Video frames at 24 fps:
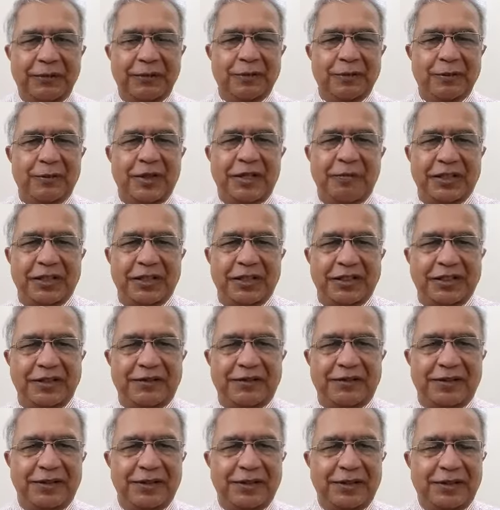he was very much
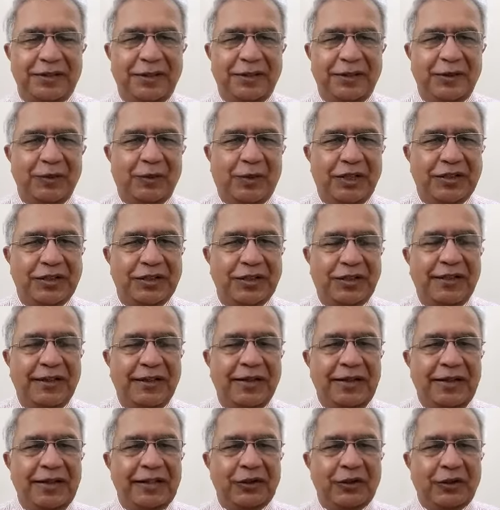interested in
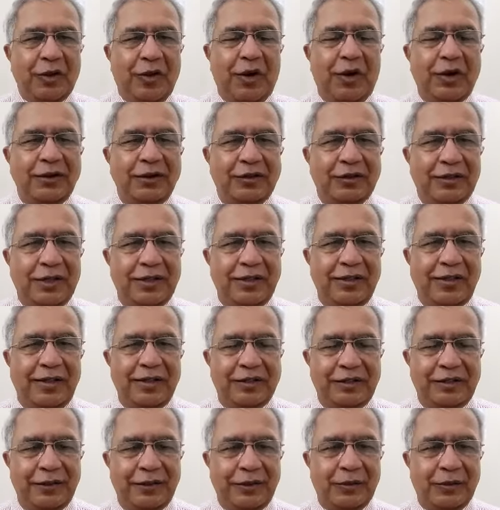watching songs and
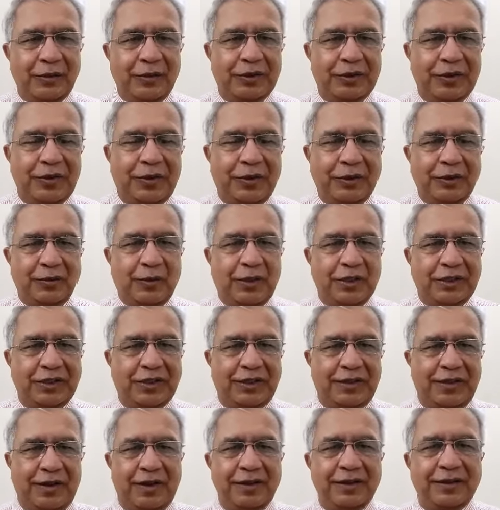listening to the songs,
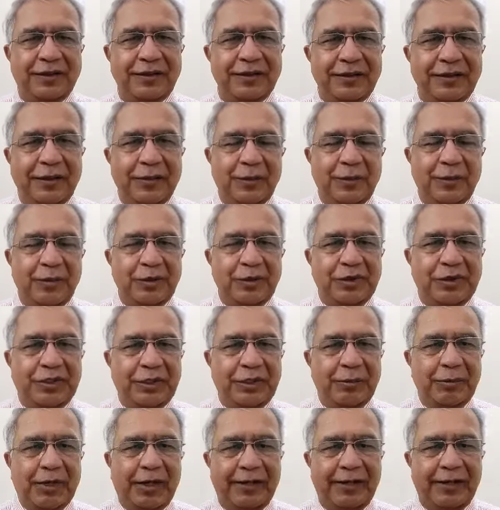watching dances of
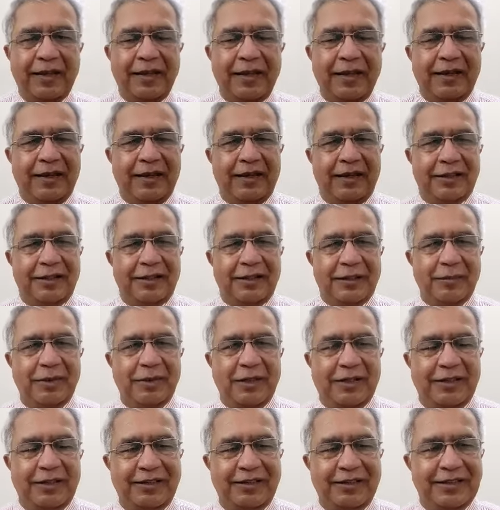Mushtri Bai, and
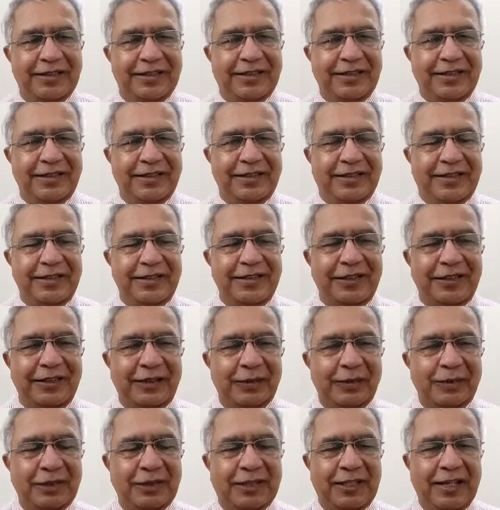ultimately these things
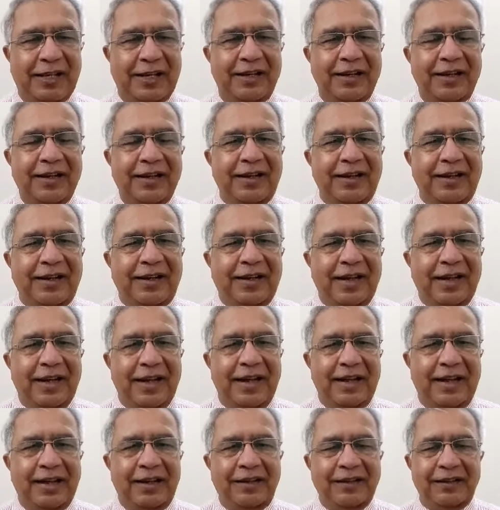continue with that.
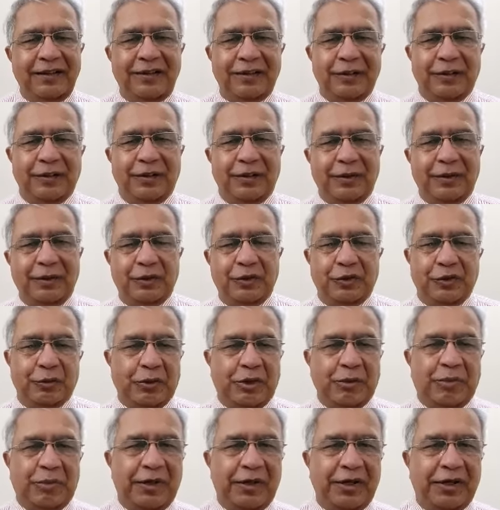And
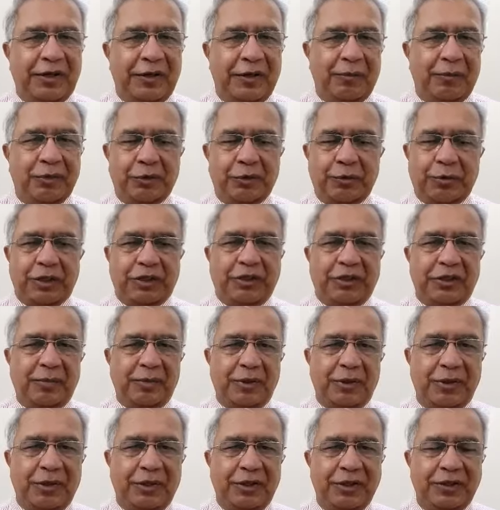Jummah prayer, special
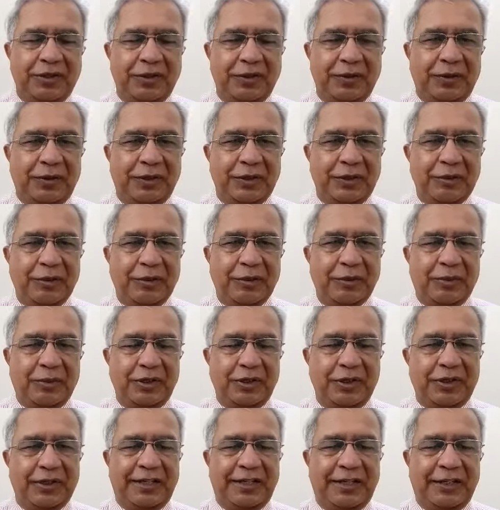preparations for Jummah
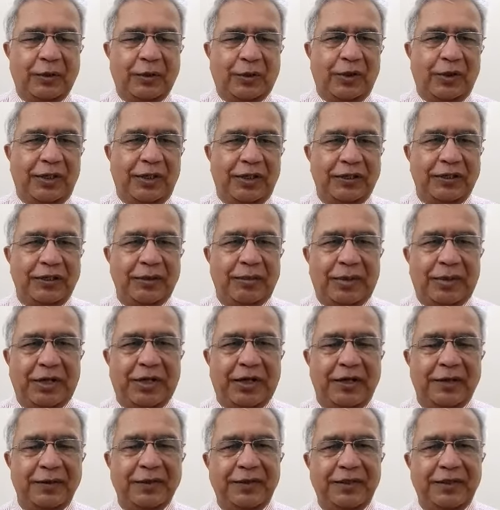prayer, that all is a
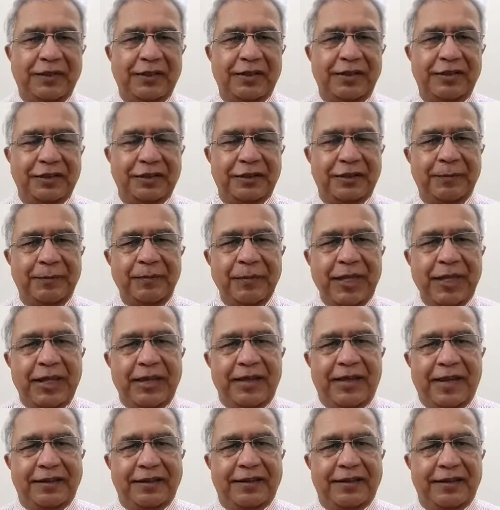part of the culture.
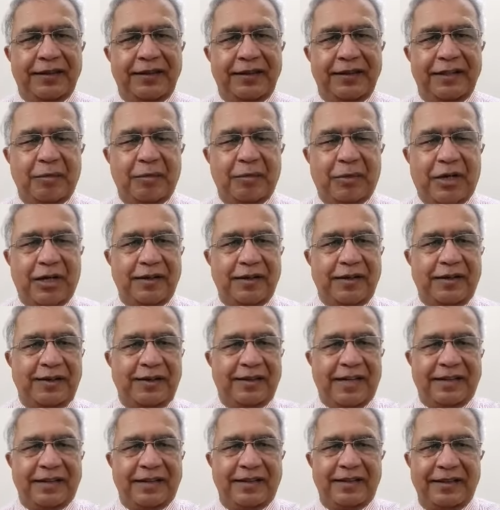Gathering in the
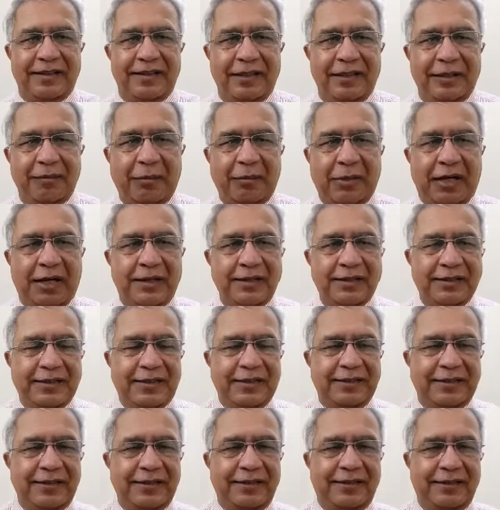market, gathering in the mosque,
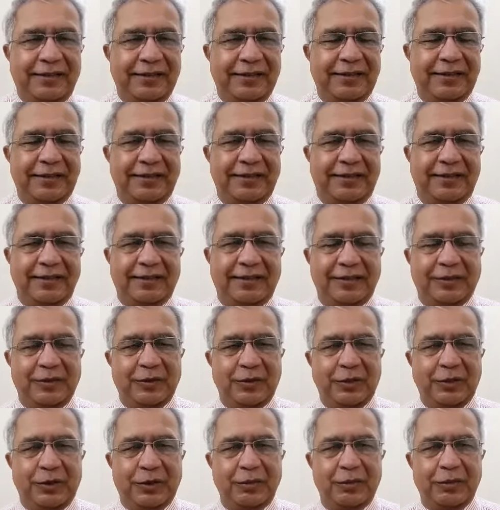etc. This is
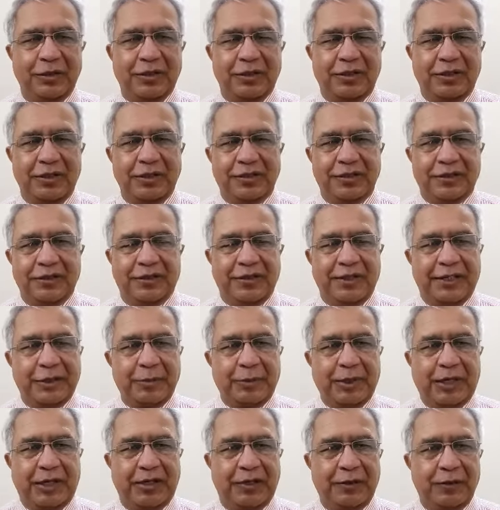going to be the cultural
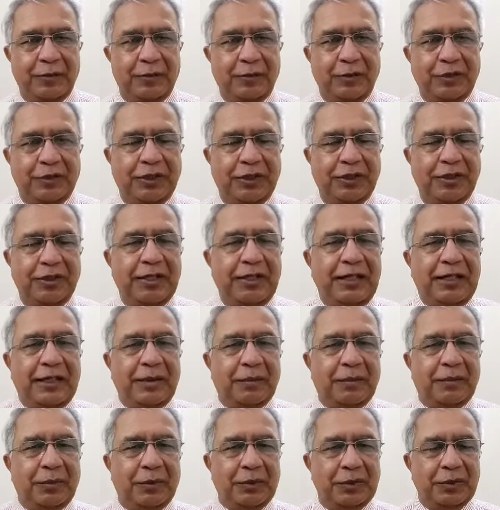aspect of Mughal
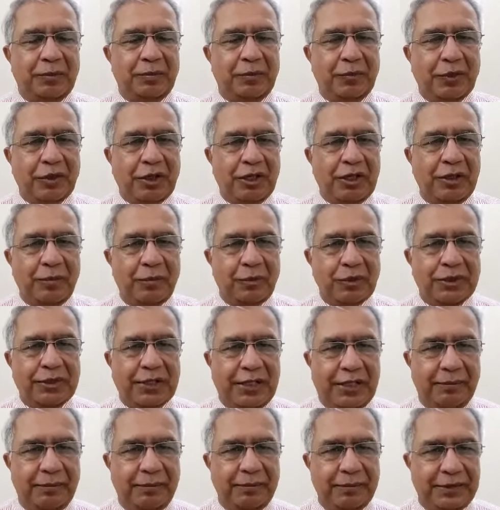
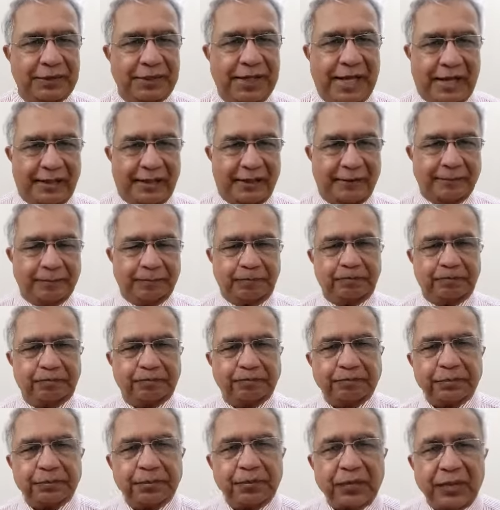Muslim Delhi.
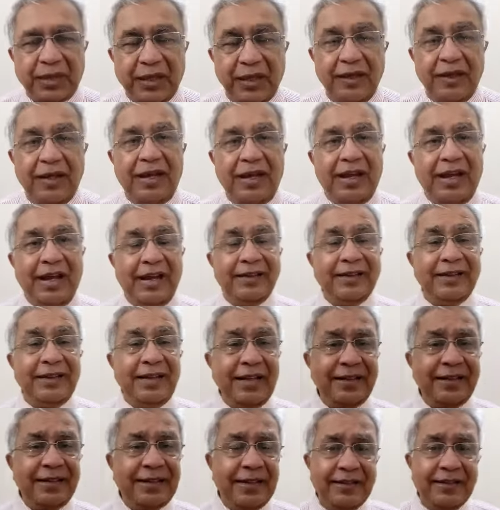And the
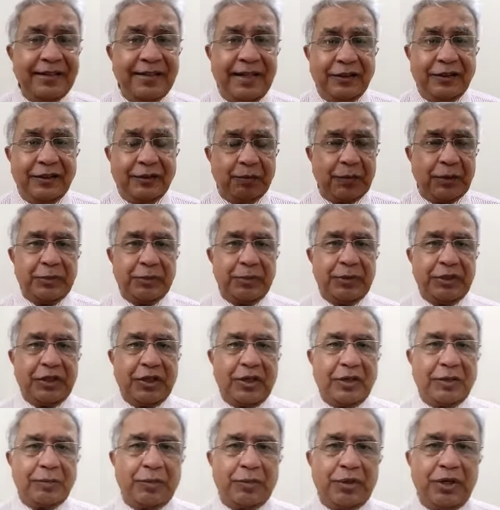next thing that must be
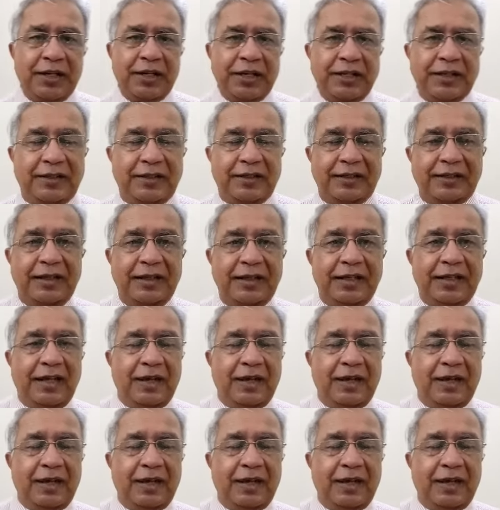taught politically.